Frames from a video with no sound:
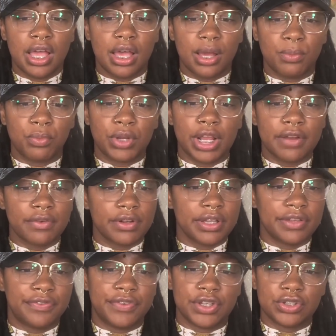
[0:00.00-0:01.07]
Whenever
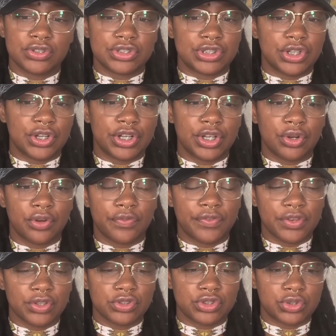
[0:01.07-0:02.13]
it feels dirty or
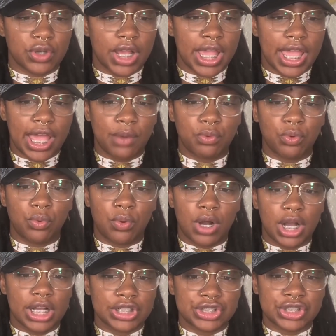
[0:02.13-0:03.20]
feels dry, I will
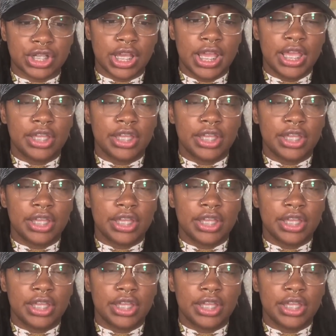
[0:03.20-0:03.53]
wash.